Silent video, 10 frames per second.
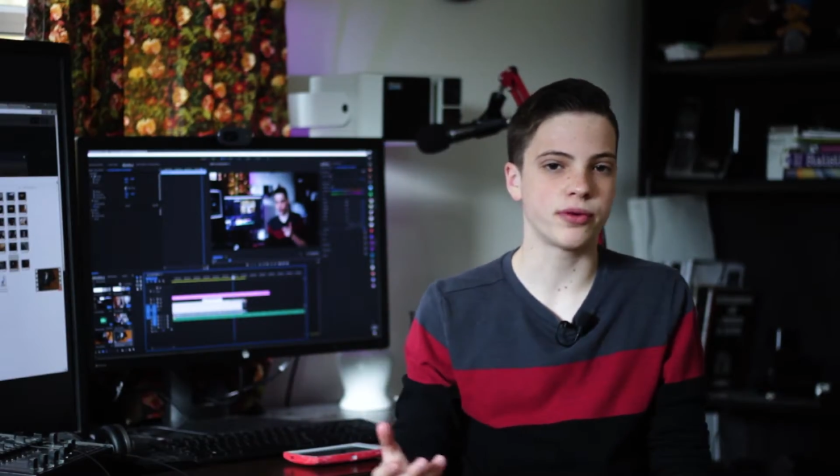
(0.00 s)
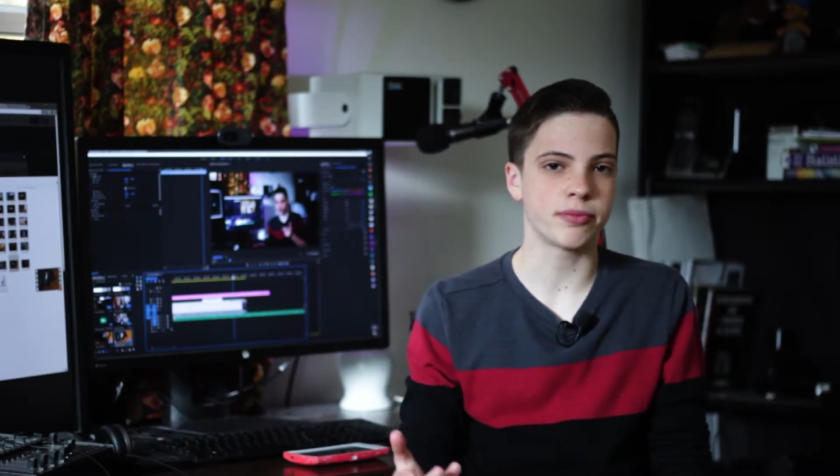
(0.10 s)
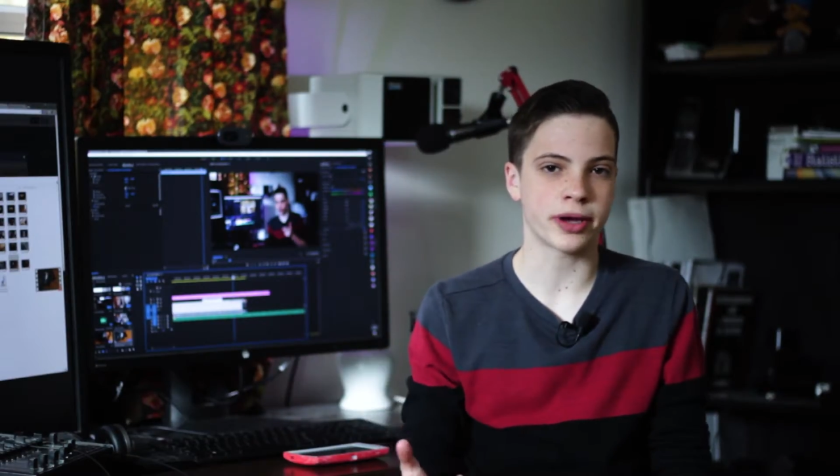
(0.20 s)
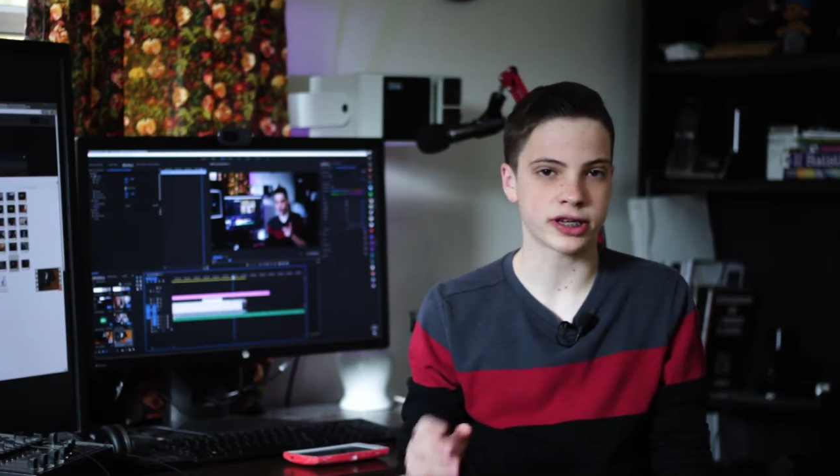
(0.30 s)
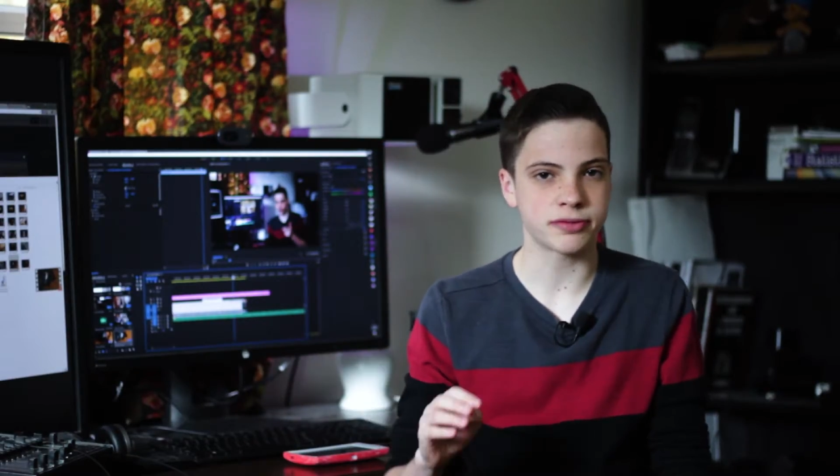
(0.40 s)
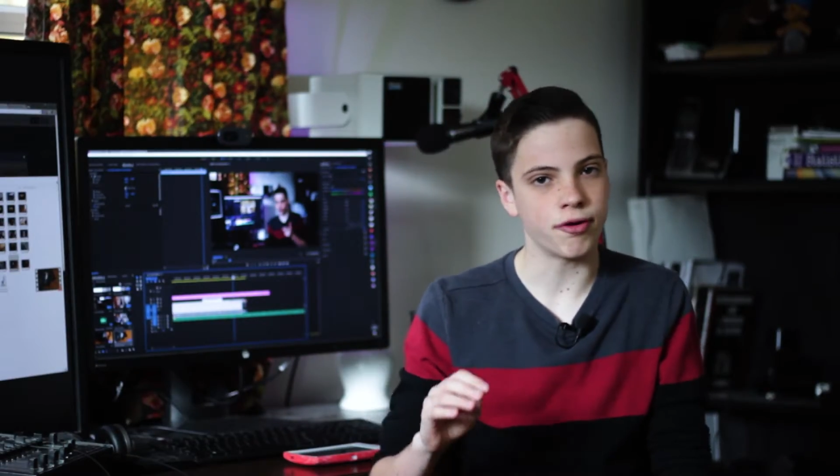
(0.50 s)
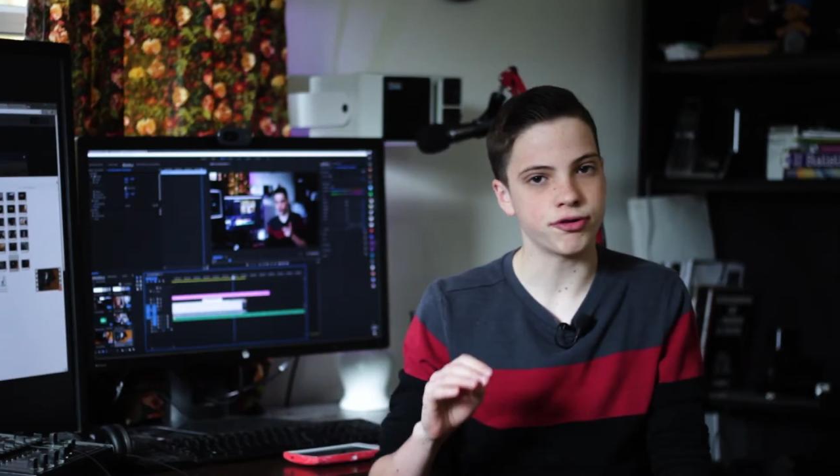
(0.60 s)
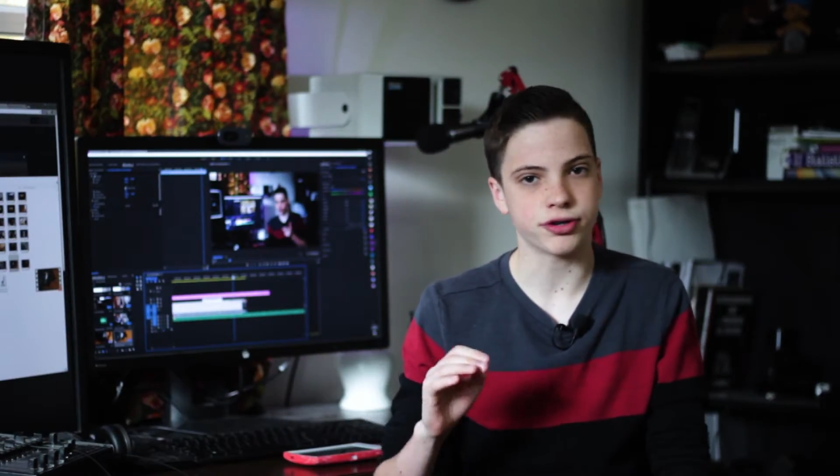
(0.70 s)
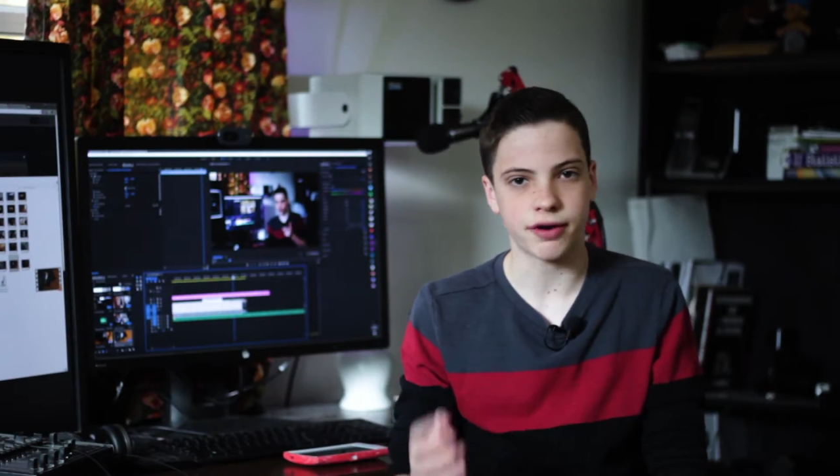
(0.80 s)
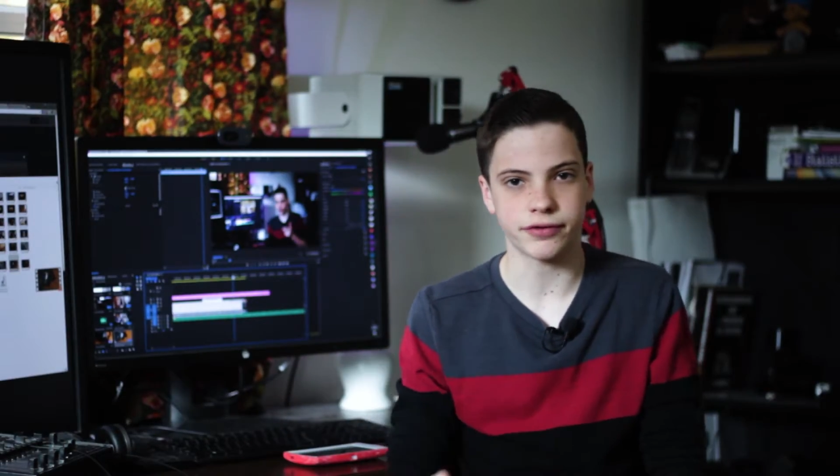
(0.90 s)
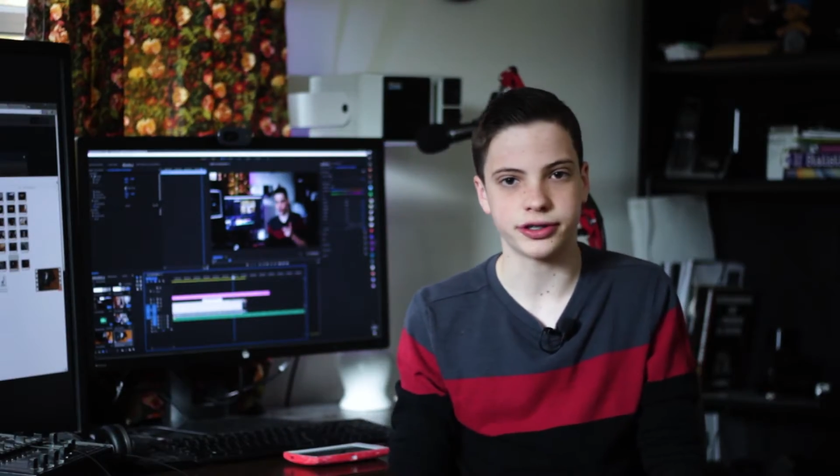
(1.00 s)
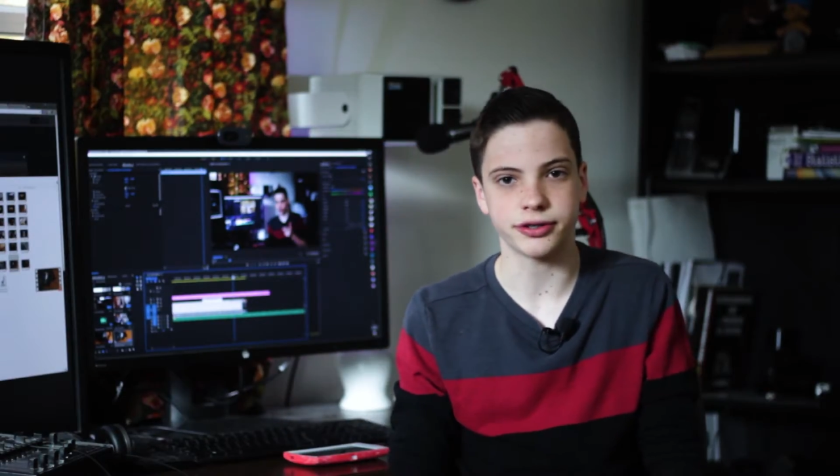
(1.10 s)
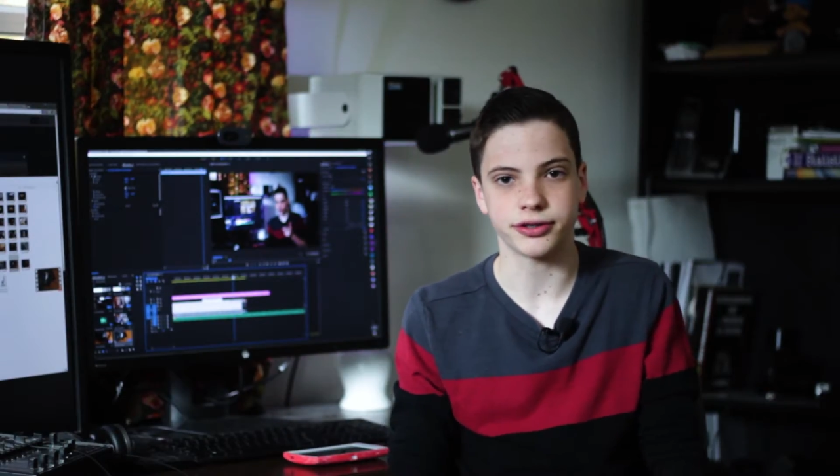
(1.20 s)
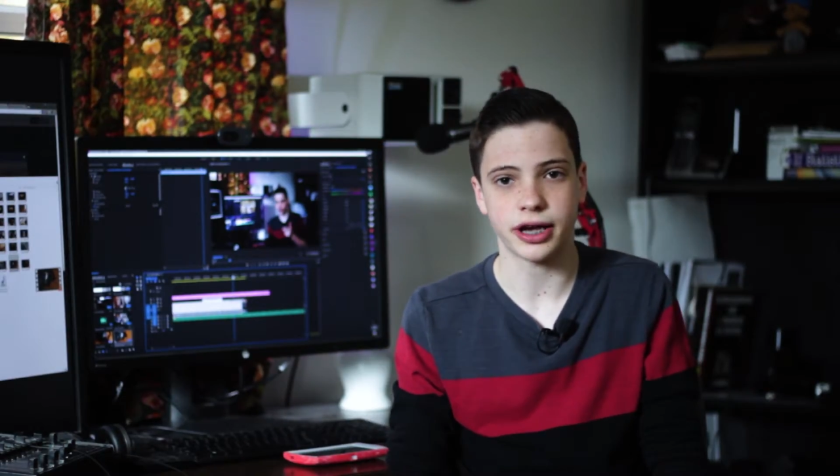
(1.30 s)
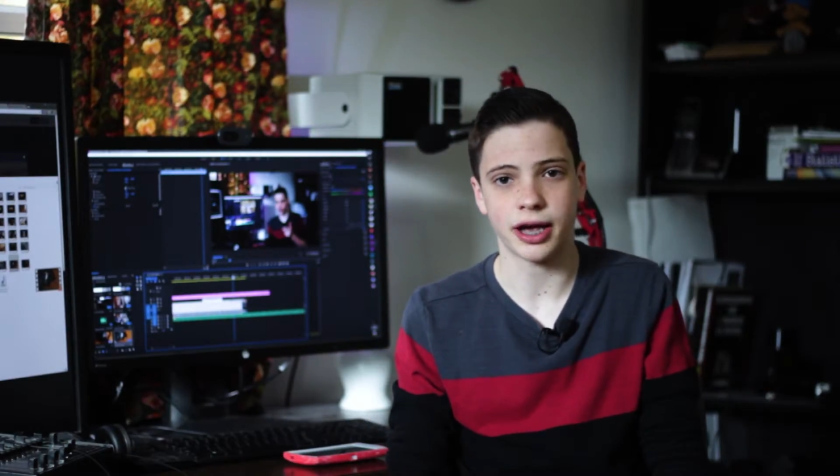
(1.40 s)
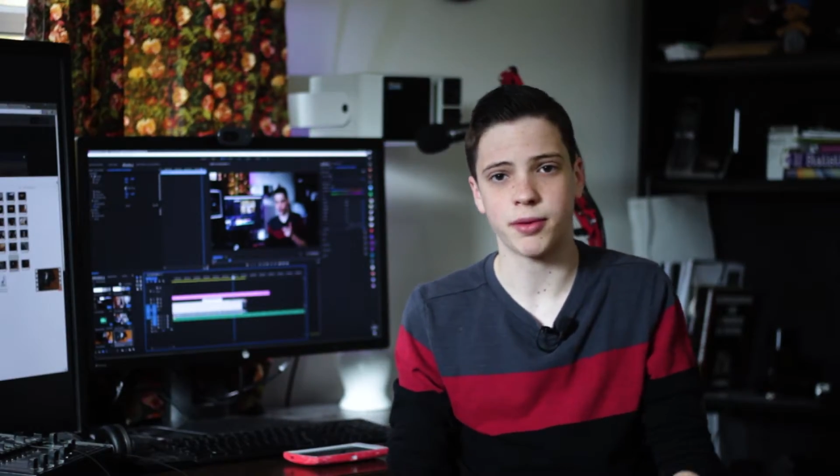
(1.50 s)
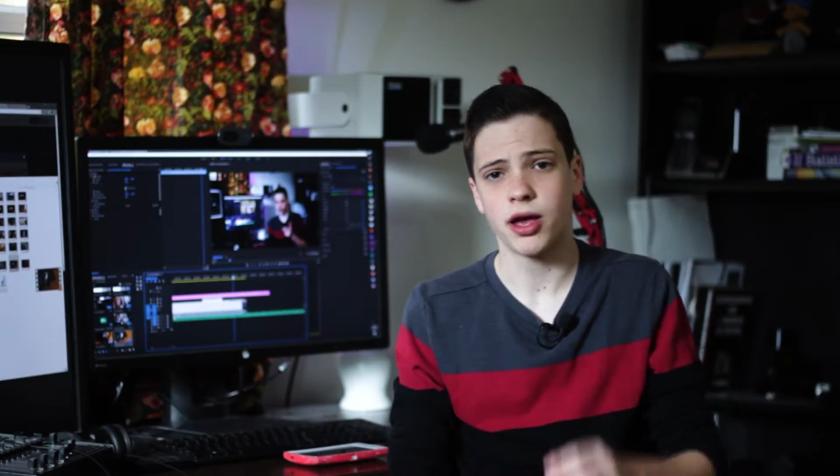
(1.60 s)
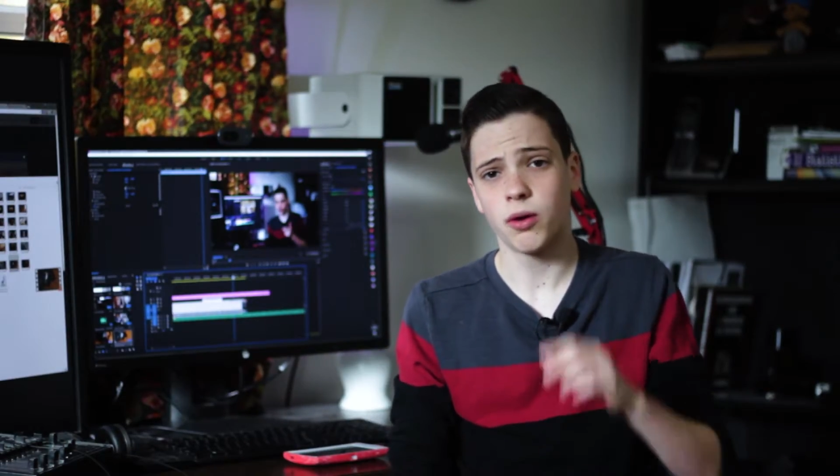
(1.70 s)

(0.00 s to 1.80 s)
with my exposure every single time.